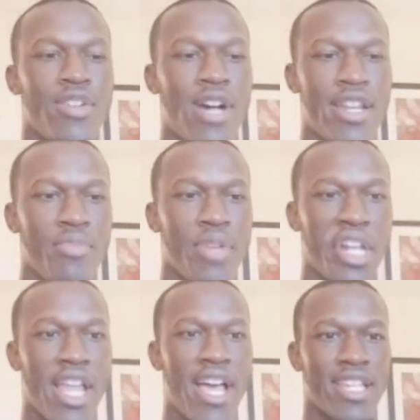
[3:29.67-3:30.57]
I didn't
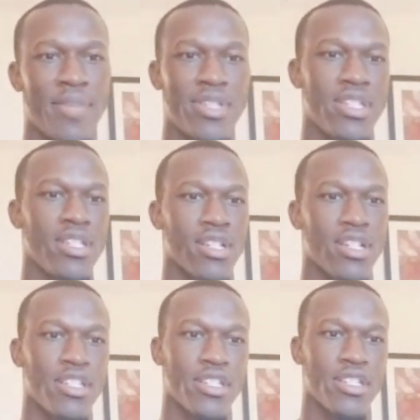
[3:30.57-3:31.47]
play the last game of the
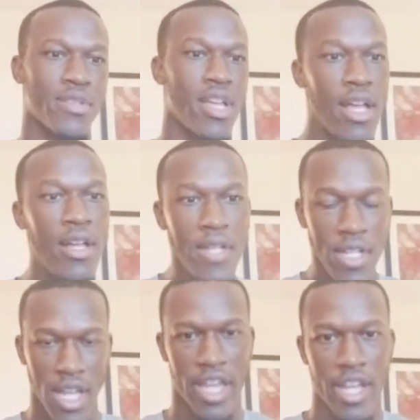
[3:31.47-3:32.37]
season because
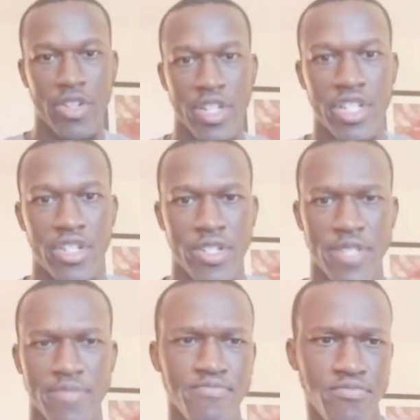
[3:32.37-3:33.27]
an ankle
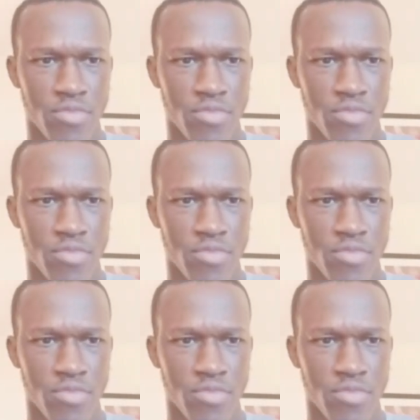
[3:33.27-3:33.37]
injury.